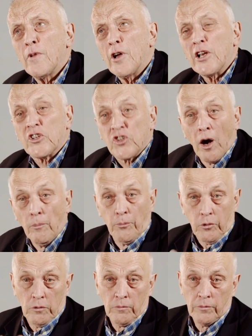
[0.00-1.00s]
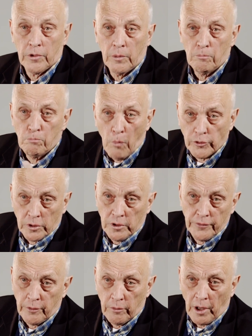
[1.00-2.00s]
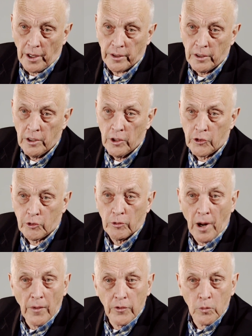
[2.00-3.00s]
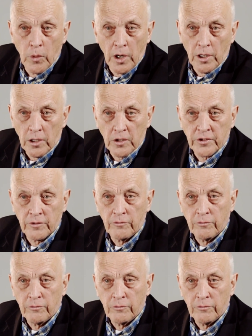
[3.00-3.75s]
example, model, if you like, throughout the world.